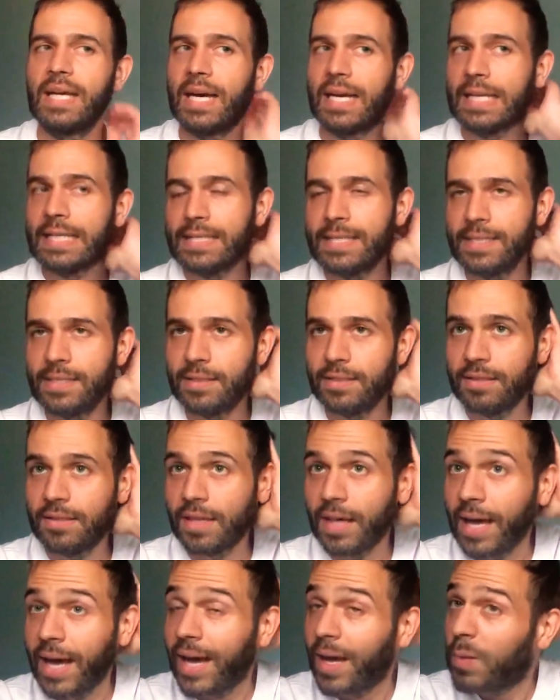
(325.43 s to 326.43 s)
An incident
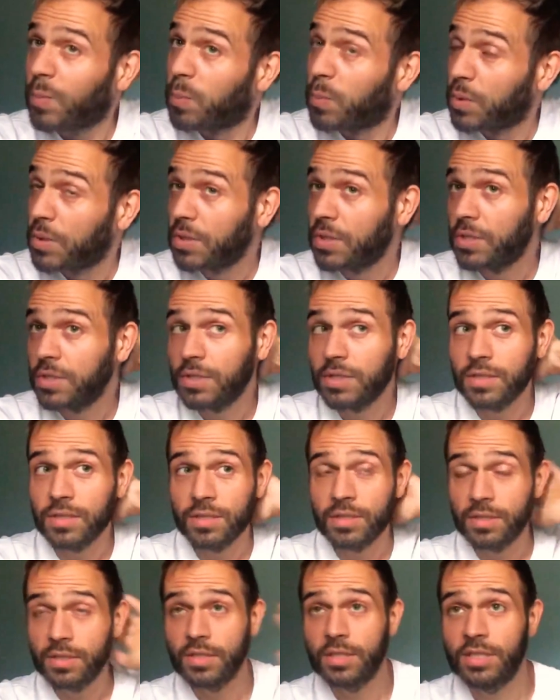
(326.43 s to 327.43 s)
that
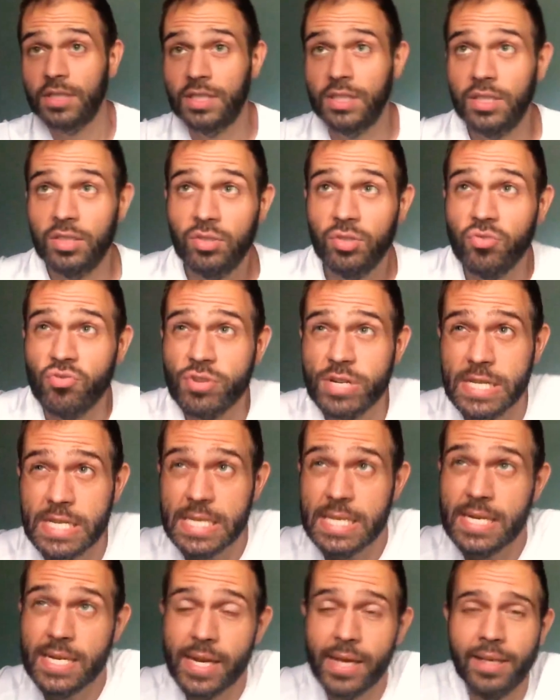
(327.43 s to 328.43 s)
happened
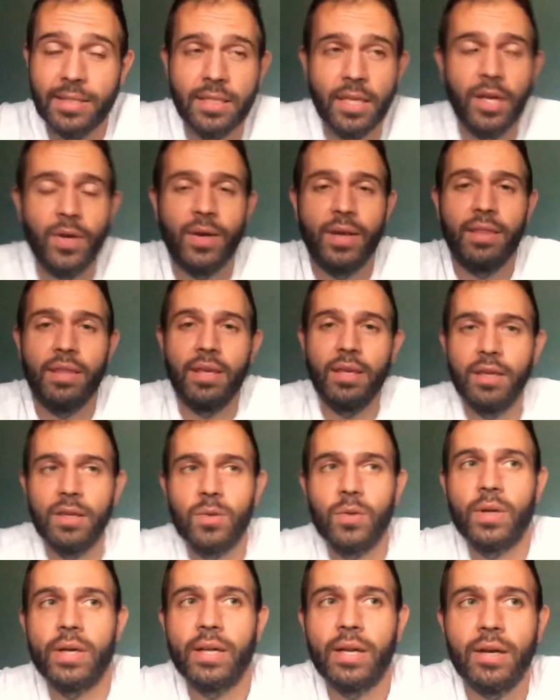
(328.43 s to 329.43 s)
3 days ago, I think,
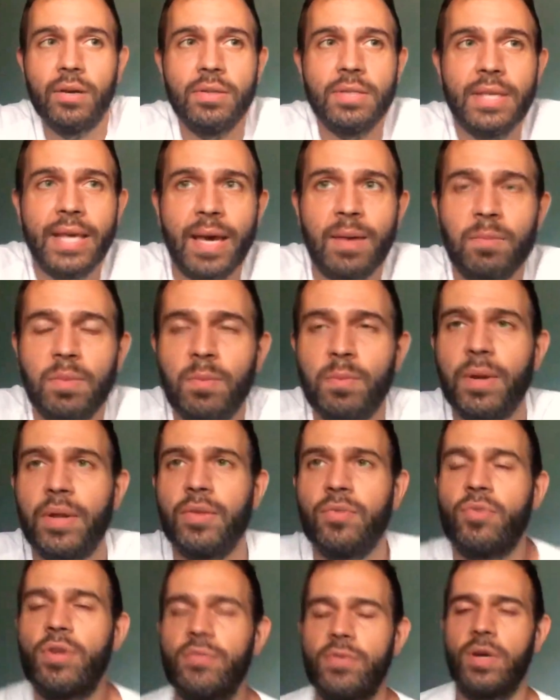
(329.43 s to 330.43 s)
when I was camping by
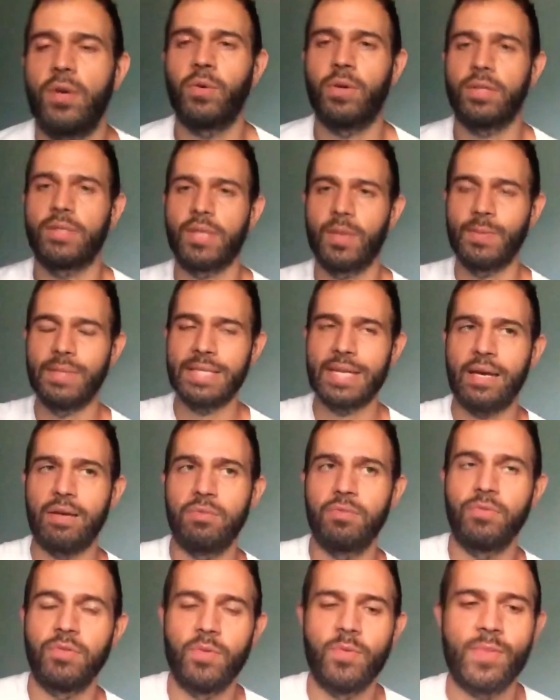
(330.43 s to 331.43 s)
the river. When I was coming
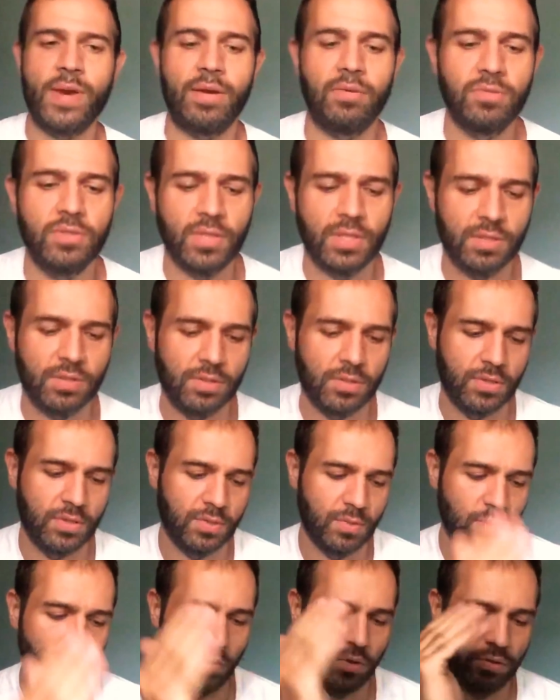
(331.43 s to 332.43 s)
down from the
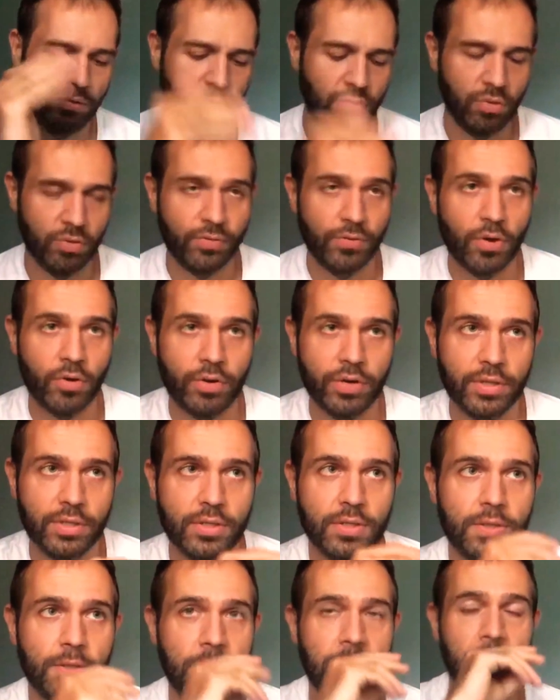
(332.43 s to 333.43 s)
mountains, walking through the
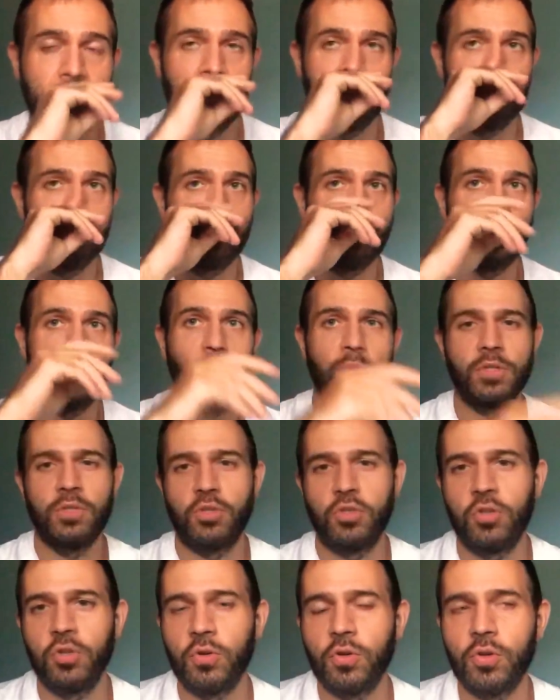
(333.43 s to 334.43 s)
forest, I wasn't
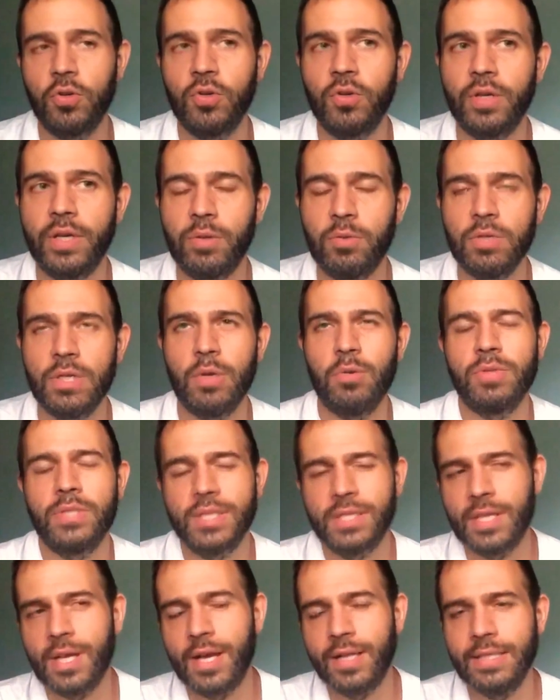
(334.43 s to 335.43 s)
sure, it was
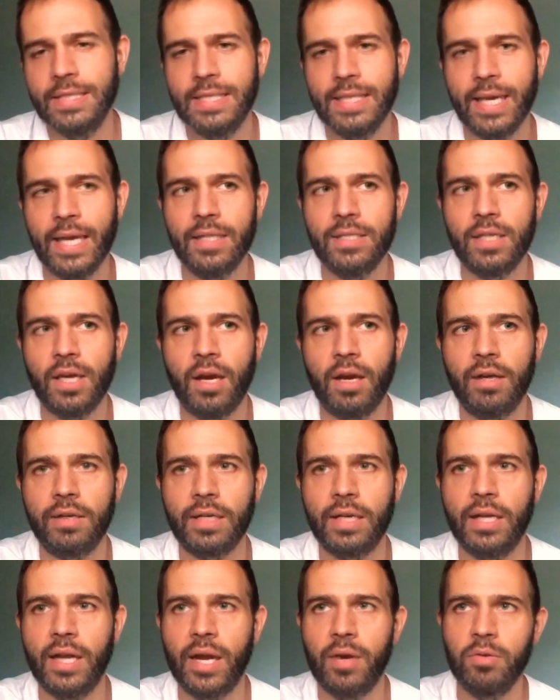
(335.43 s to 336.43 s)
starting to get dark,
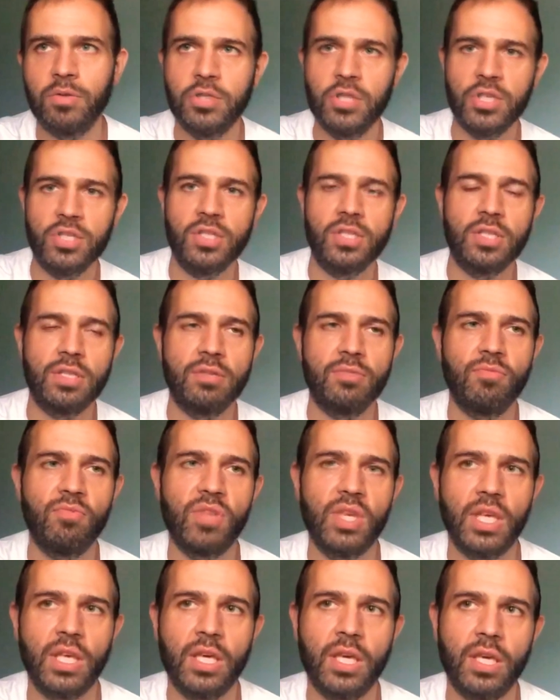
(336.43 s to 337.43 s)
and I was just
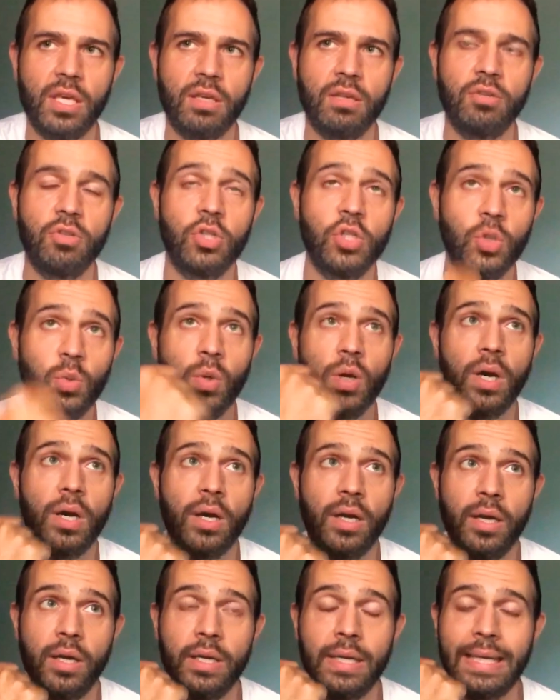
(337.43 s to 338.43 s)
thinking, do
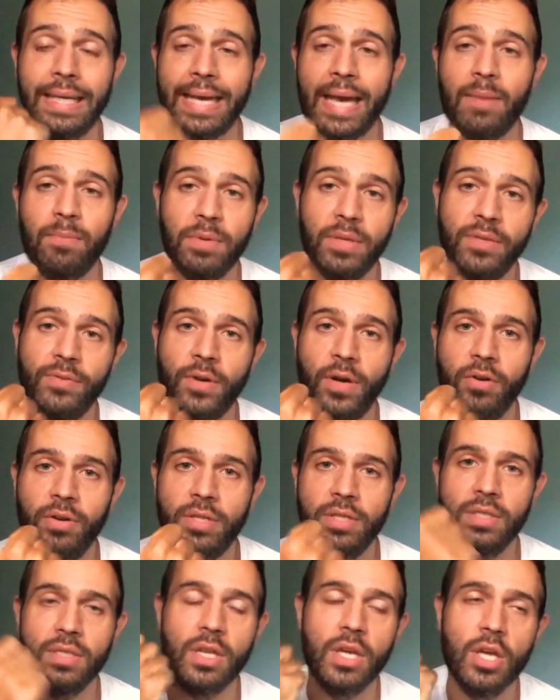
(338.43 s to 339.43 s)
I camp in the
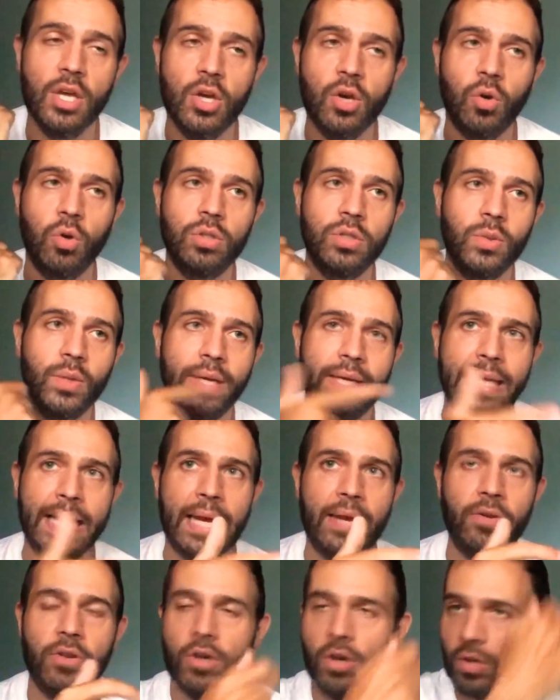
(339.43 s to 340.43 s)
forest, or do I
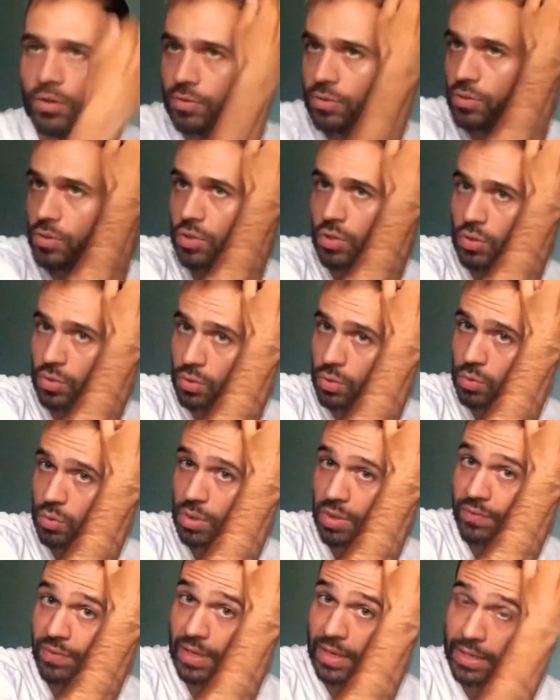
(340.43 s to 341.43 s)
carry on to
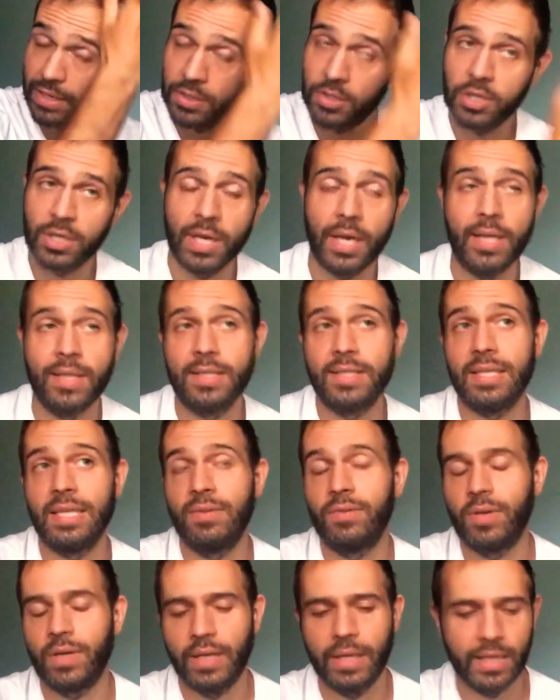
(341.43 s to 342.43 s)
a village and see
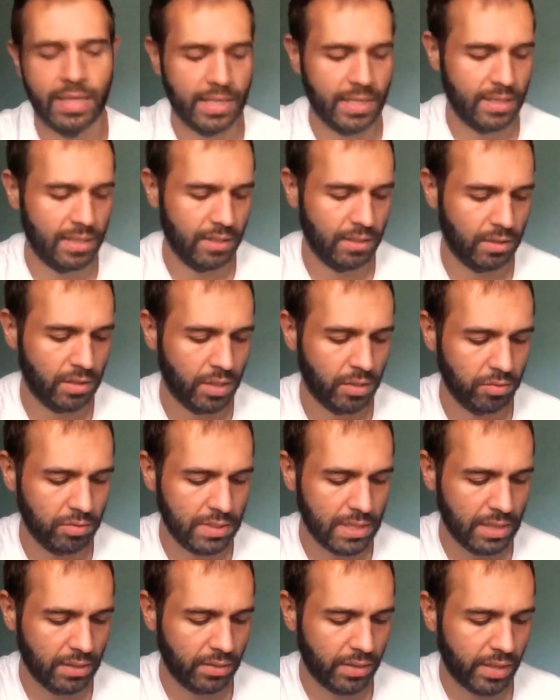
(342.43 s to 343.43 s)
if I can get a little
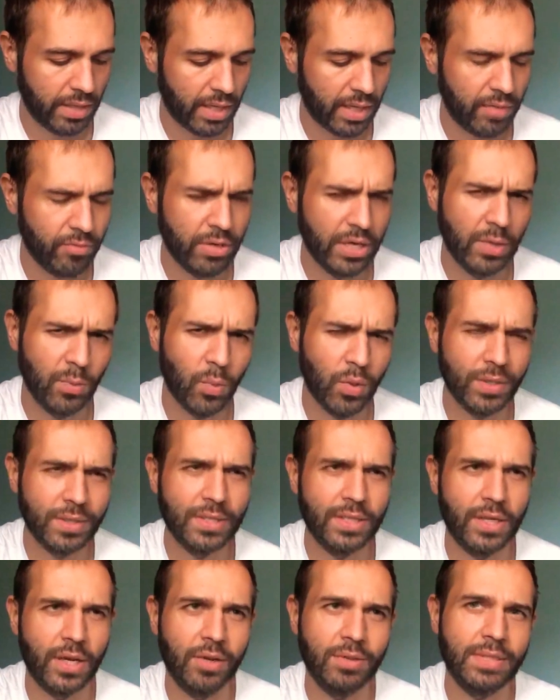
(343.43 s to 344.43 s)
hotel there? I really
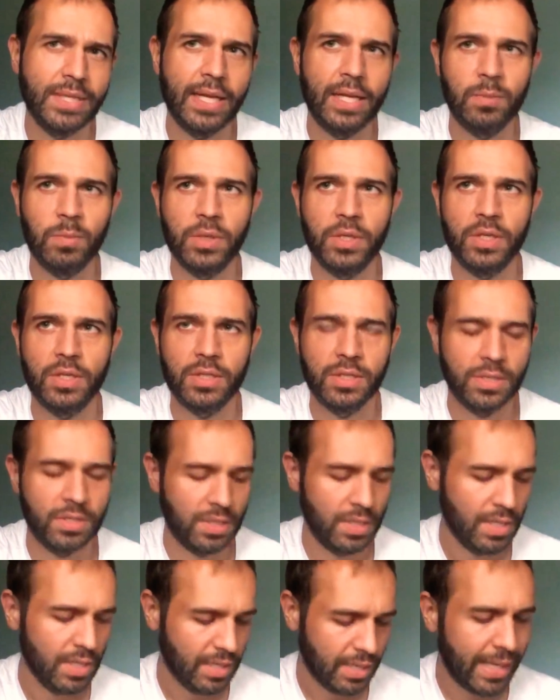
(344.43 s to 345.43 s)
wanted a hotel because
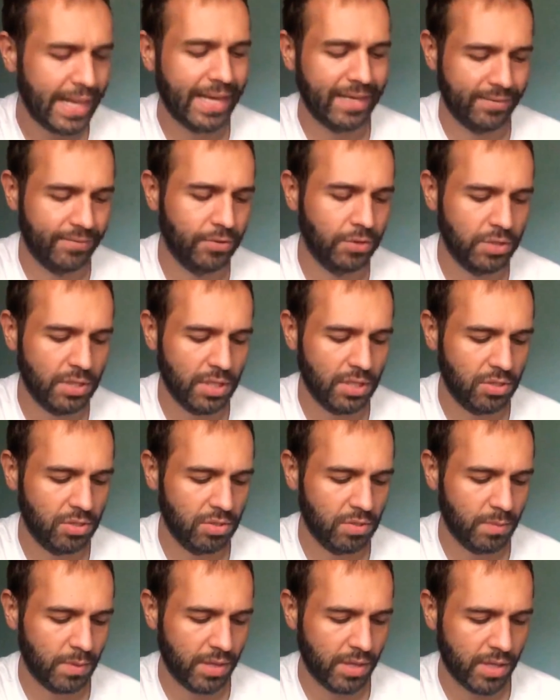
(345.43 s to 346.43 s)
I had foot
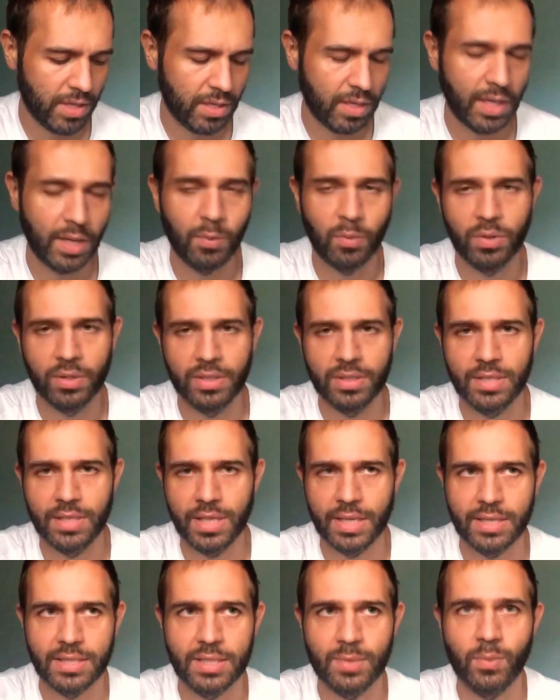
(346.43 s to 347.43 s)
issues by then. I wanted to
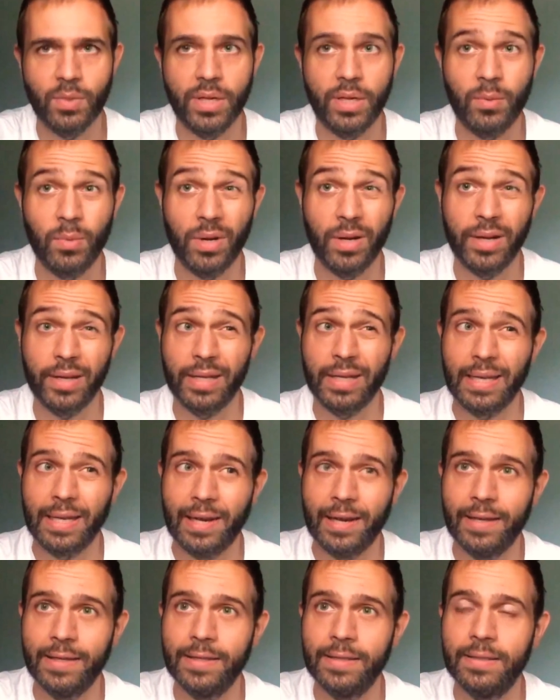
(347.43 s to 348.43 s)
get somewhere where I can
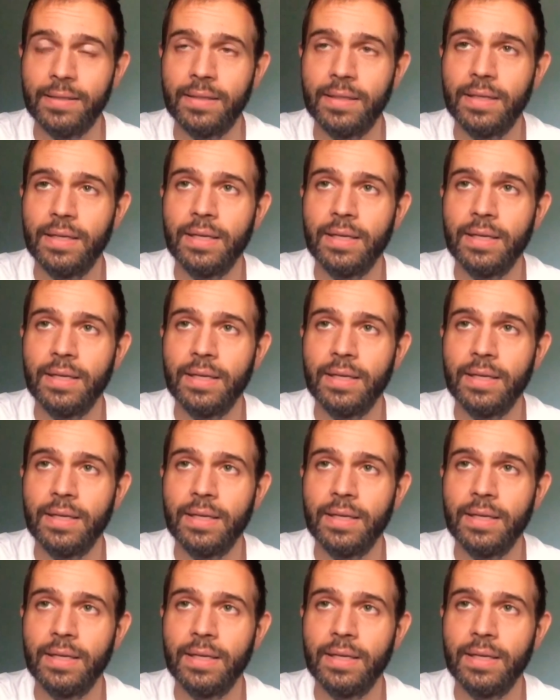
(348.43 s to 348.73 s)
clean.